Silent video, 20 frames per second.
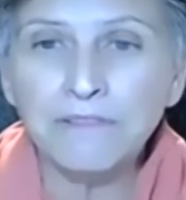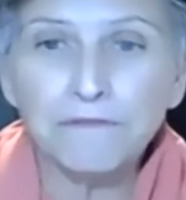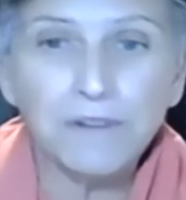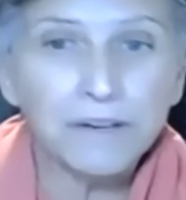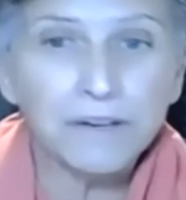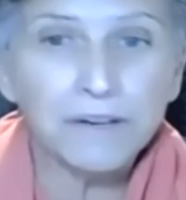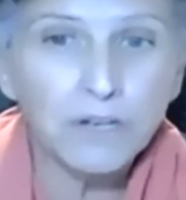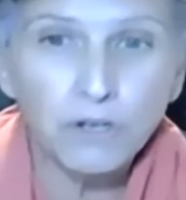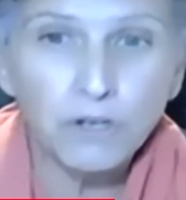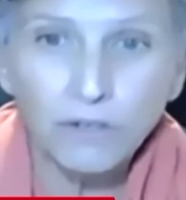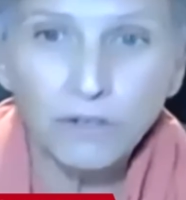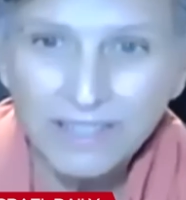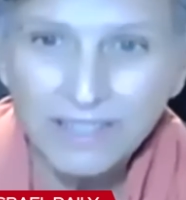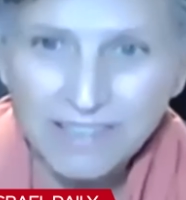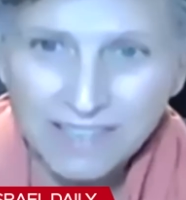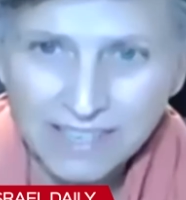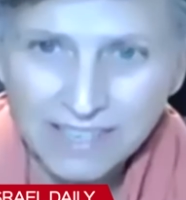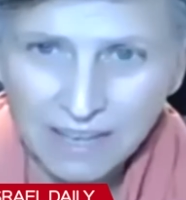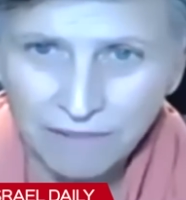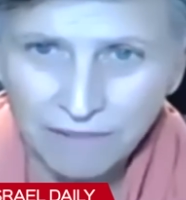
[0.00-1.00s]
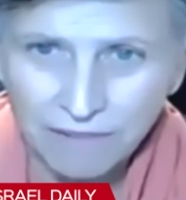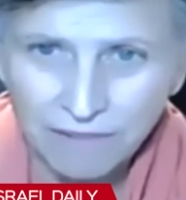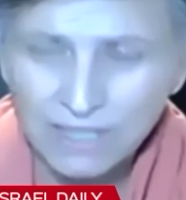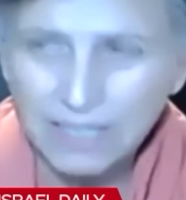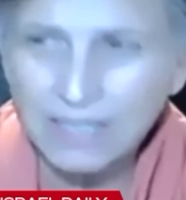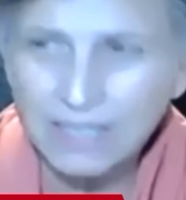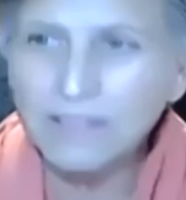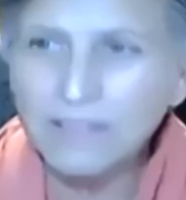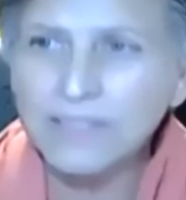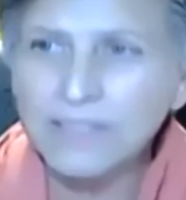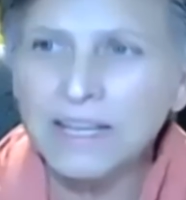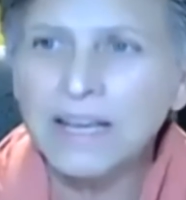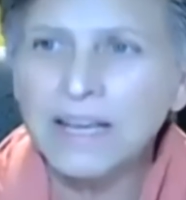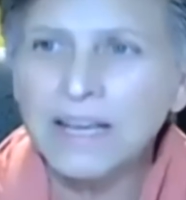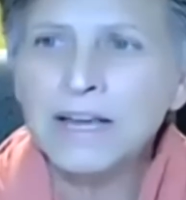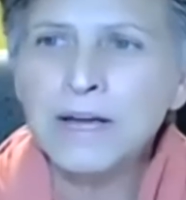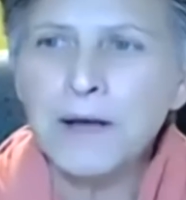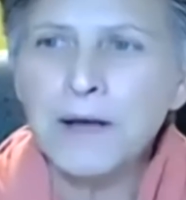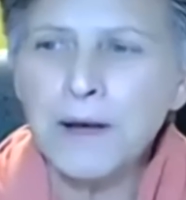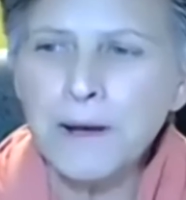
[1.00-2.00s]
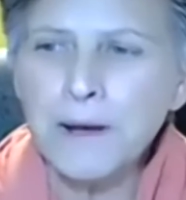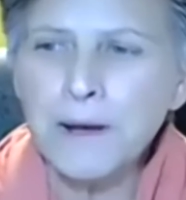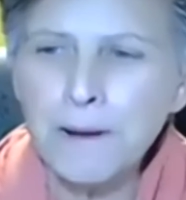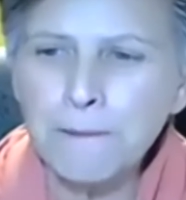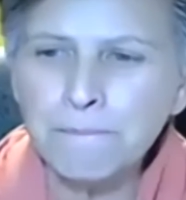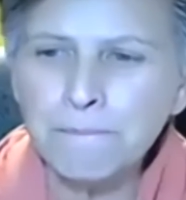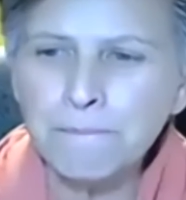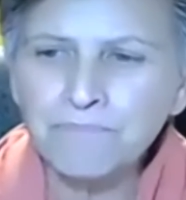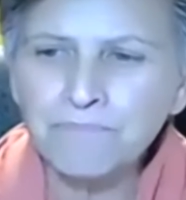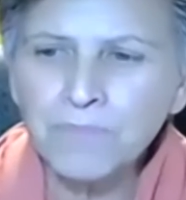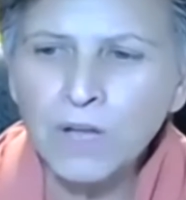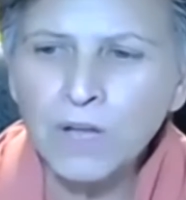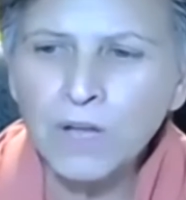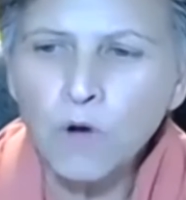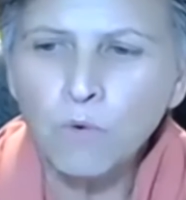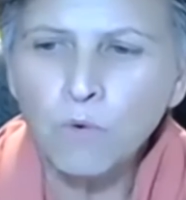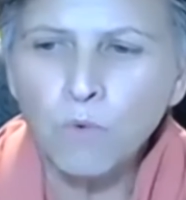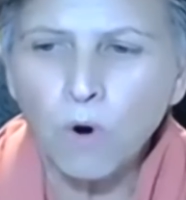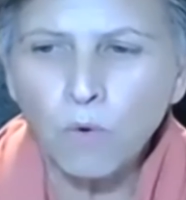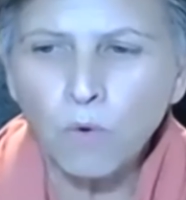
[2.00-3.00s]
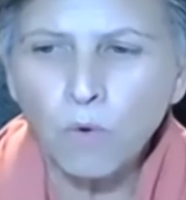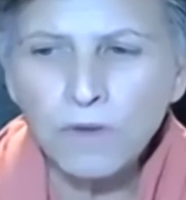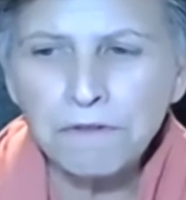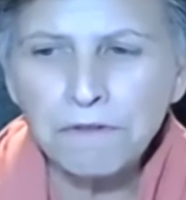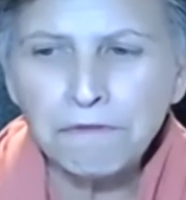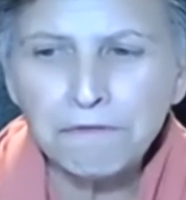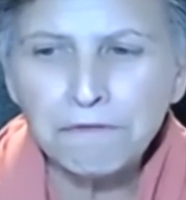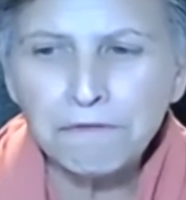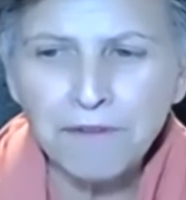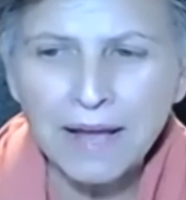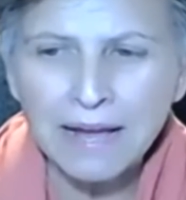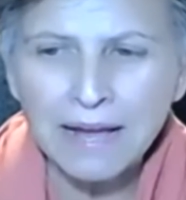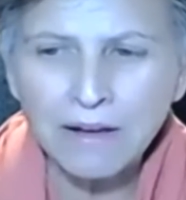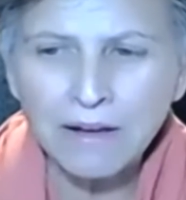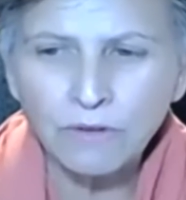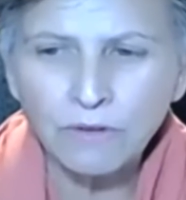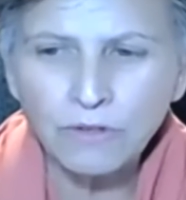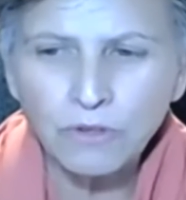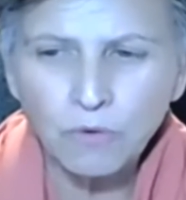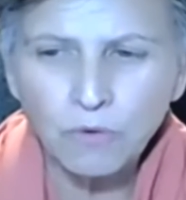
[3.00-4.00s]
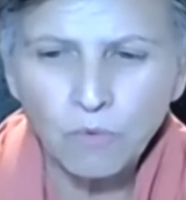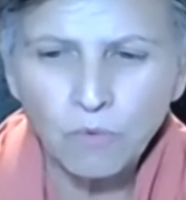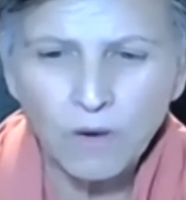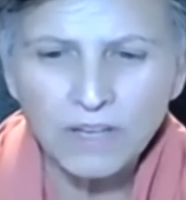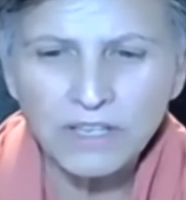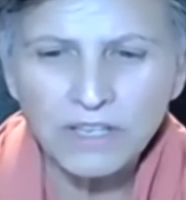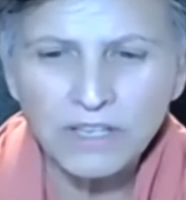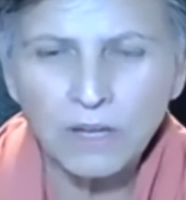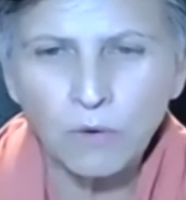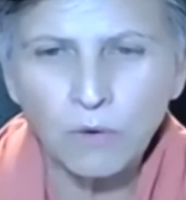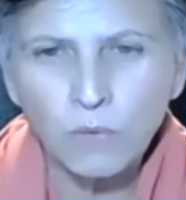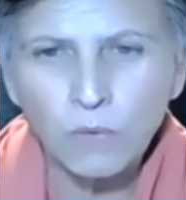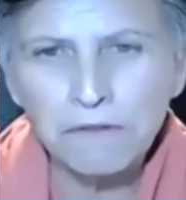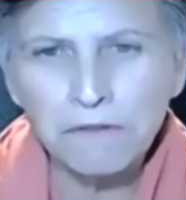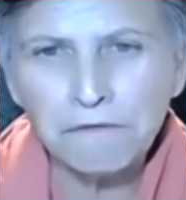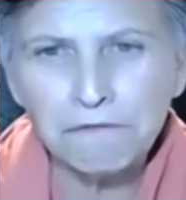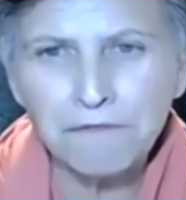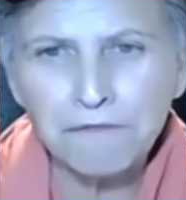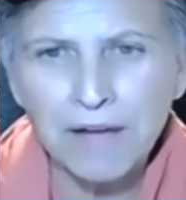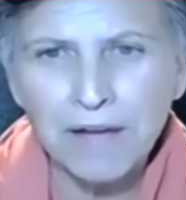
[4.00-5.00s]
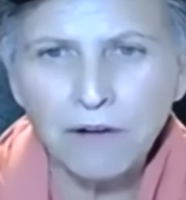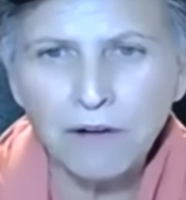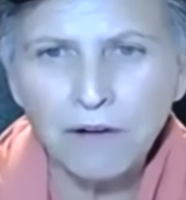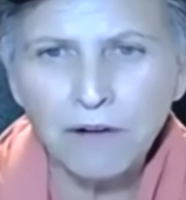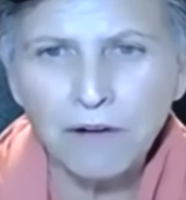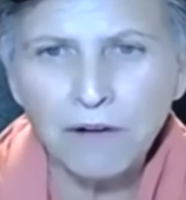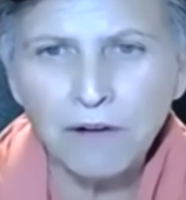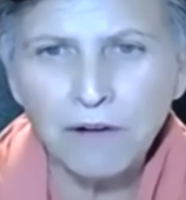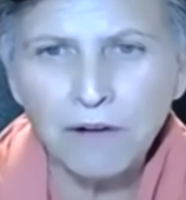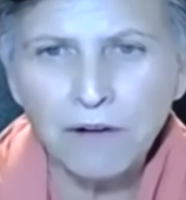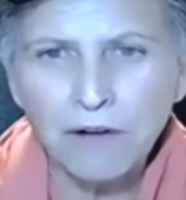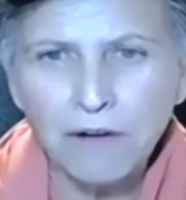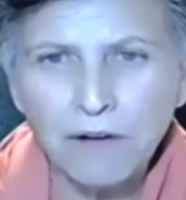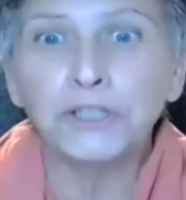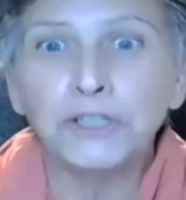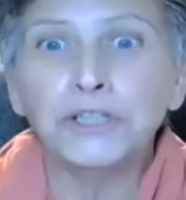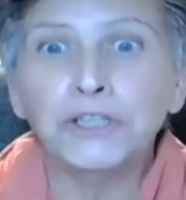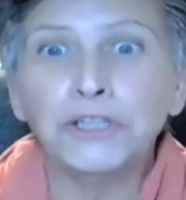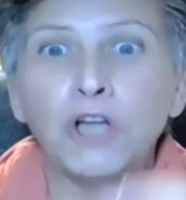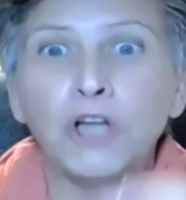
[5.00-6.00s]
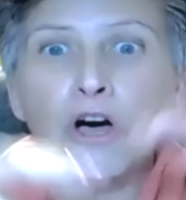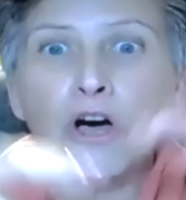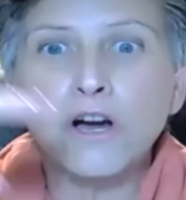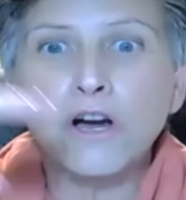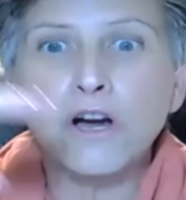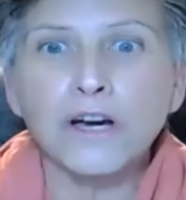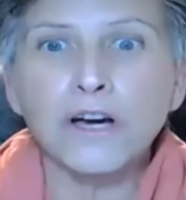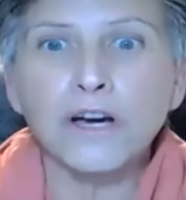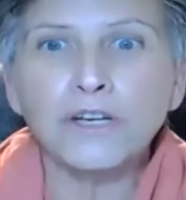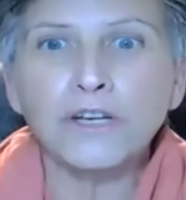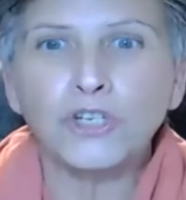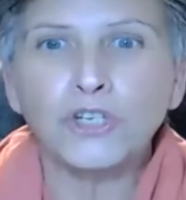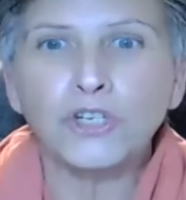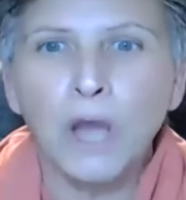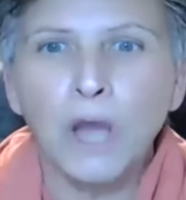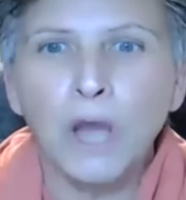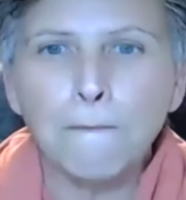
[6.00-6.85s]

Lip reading: the very early 70s, what we found was that we found a large